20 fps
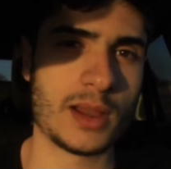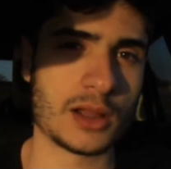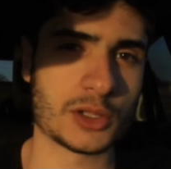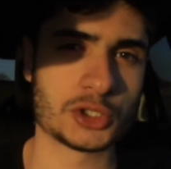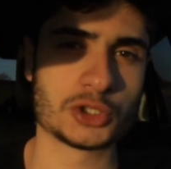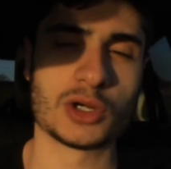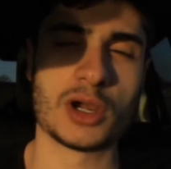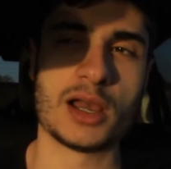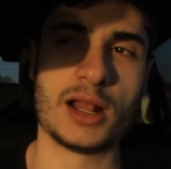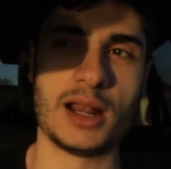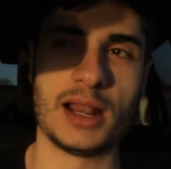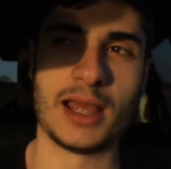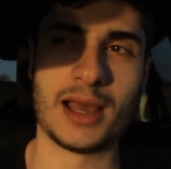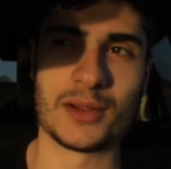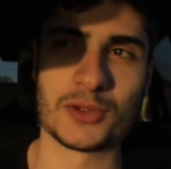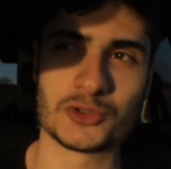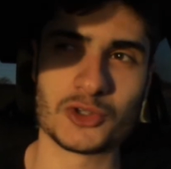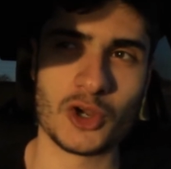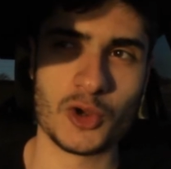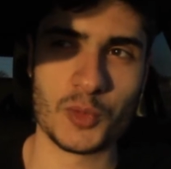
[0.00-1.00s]
trying it
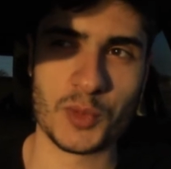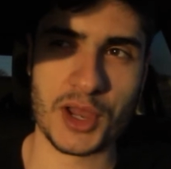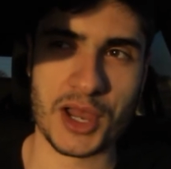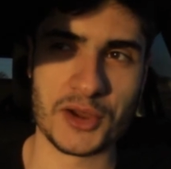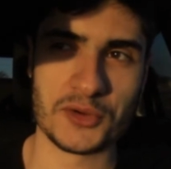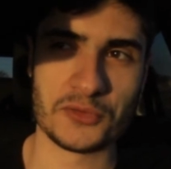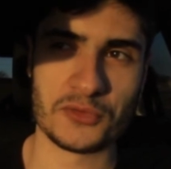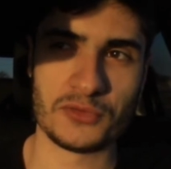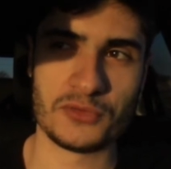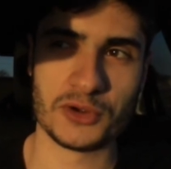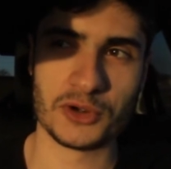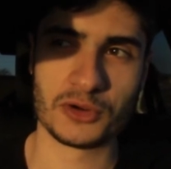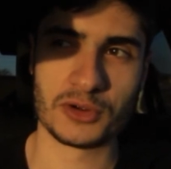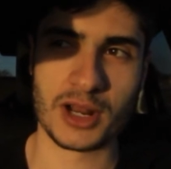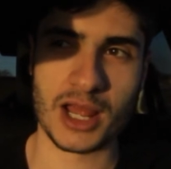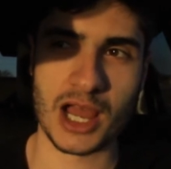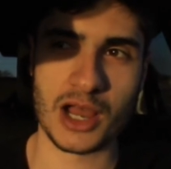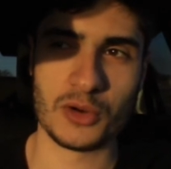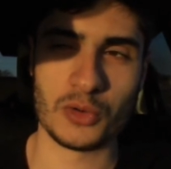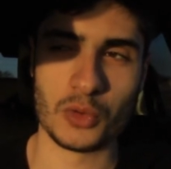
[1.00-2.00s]
out. It's all about
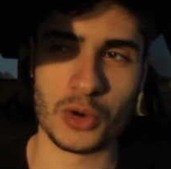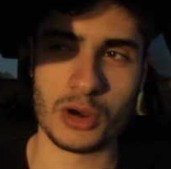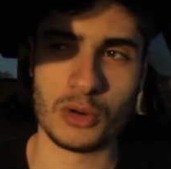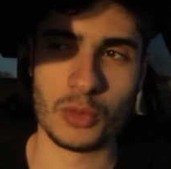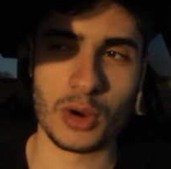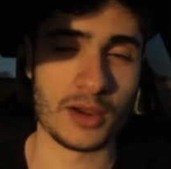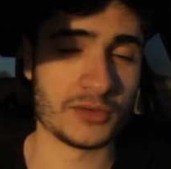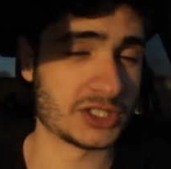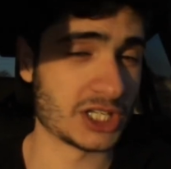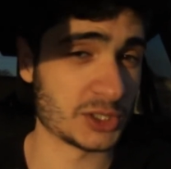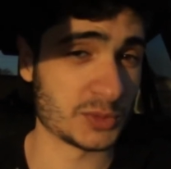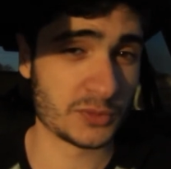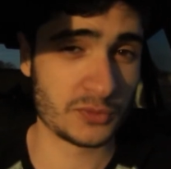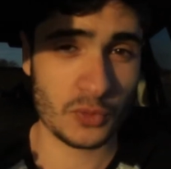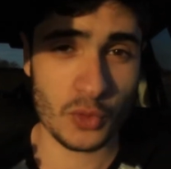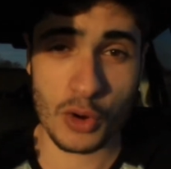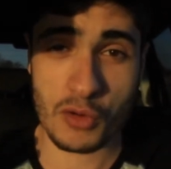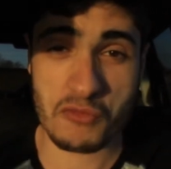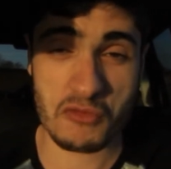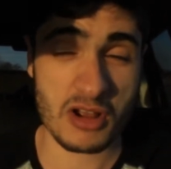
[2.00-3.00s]
figuring out what I've said
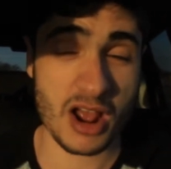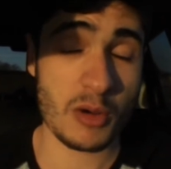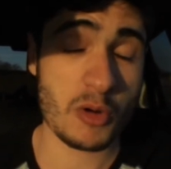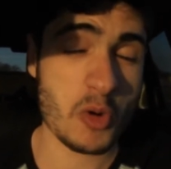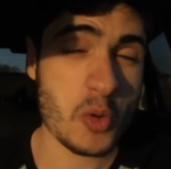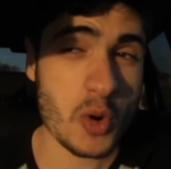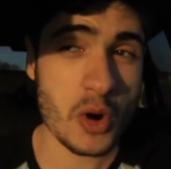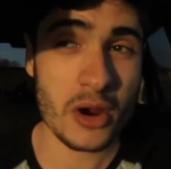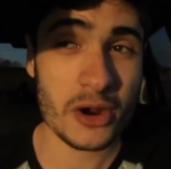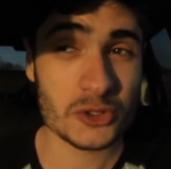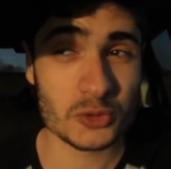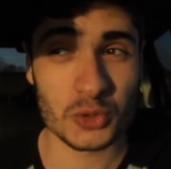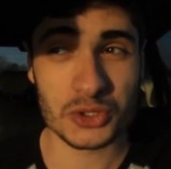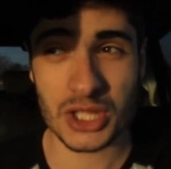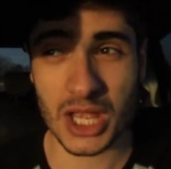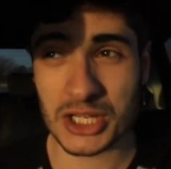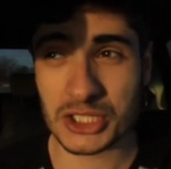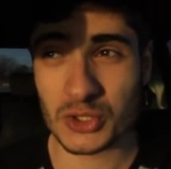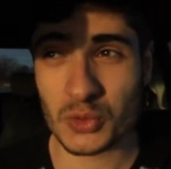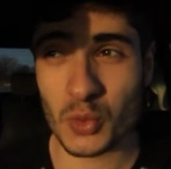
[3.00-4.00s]
before, figuring out what works, what
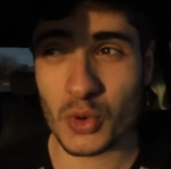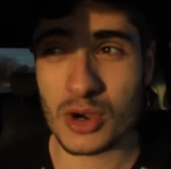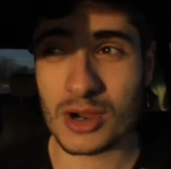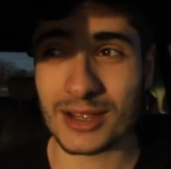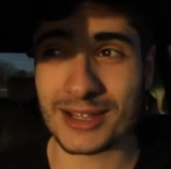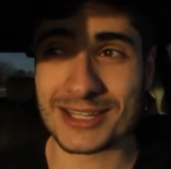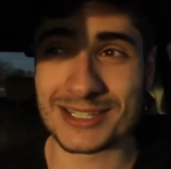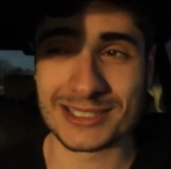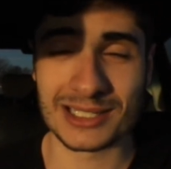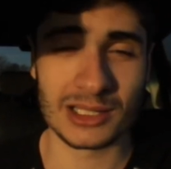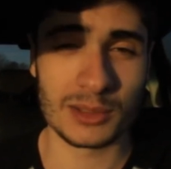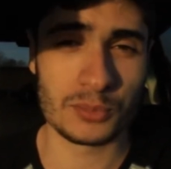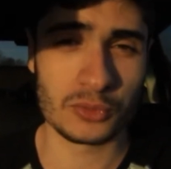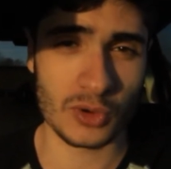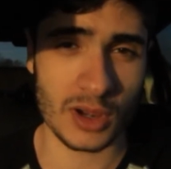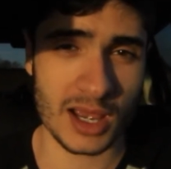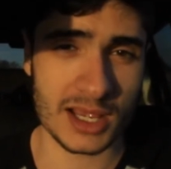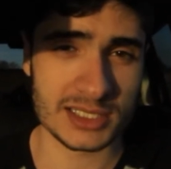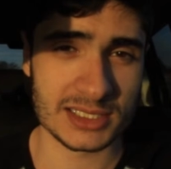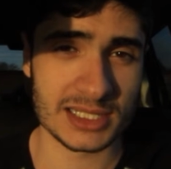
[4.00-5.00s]
doesn't work. It's still a
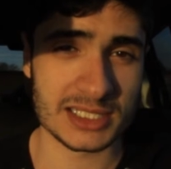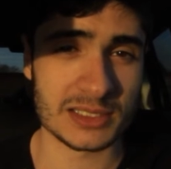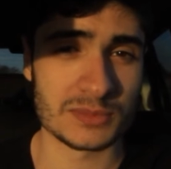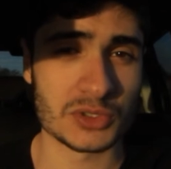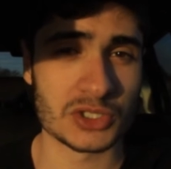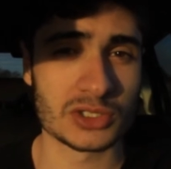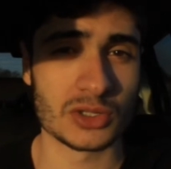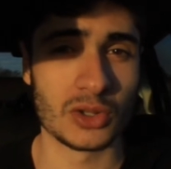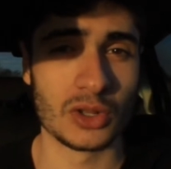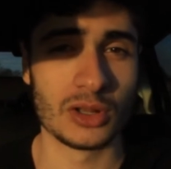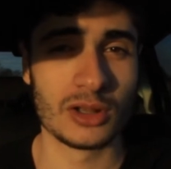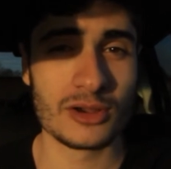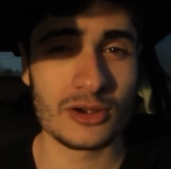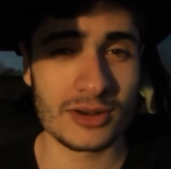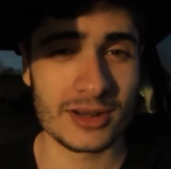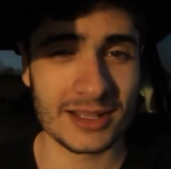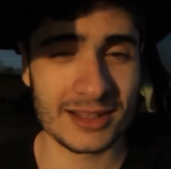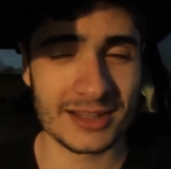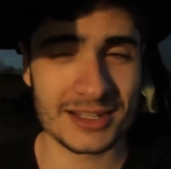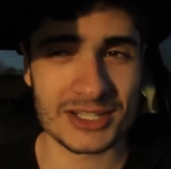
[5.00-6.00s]
process. I'm still
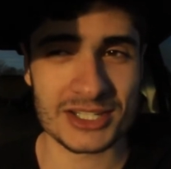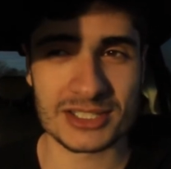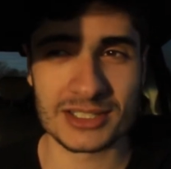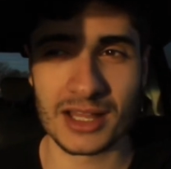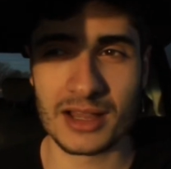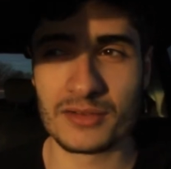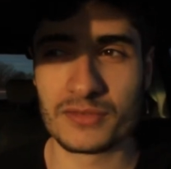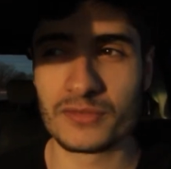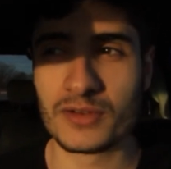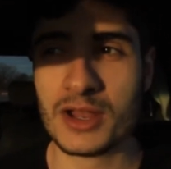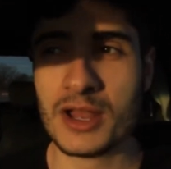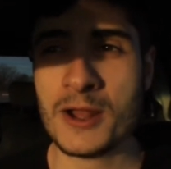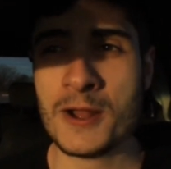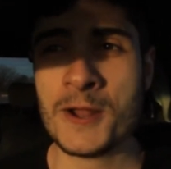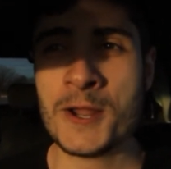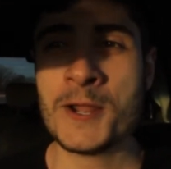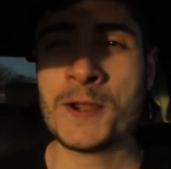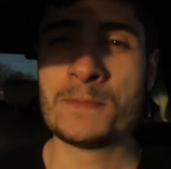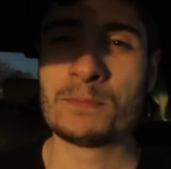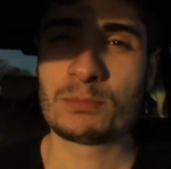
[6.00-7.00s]
learning this stuff.
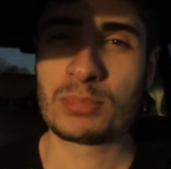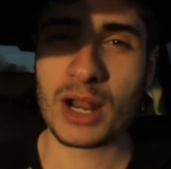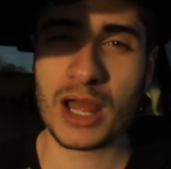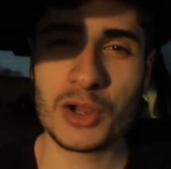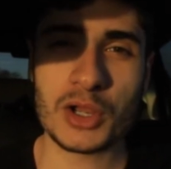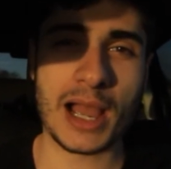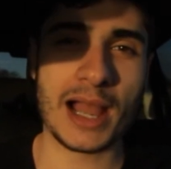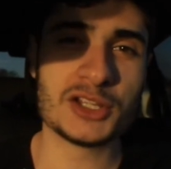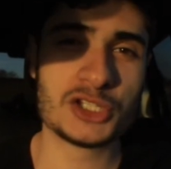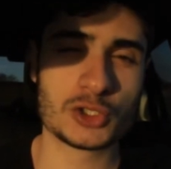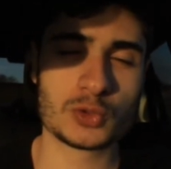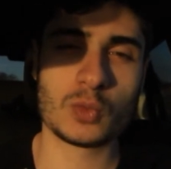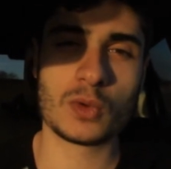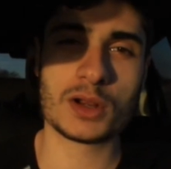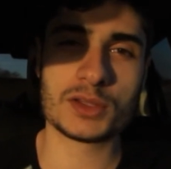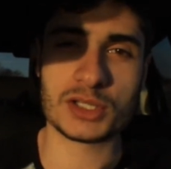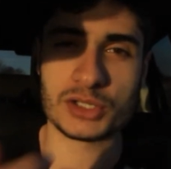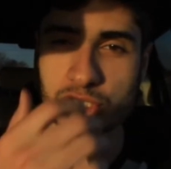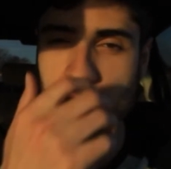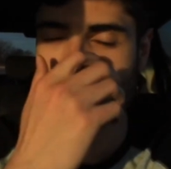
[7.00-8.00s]
But I just
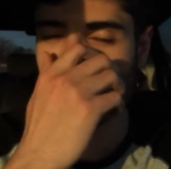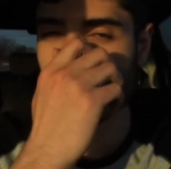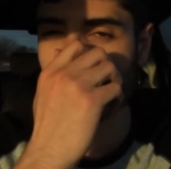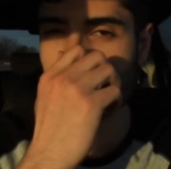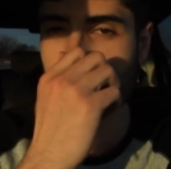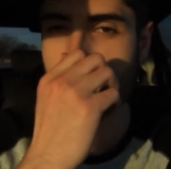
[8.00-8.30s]
wanted to share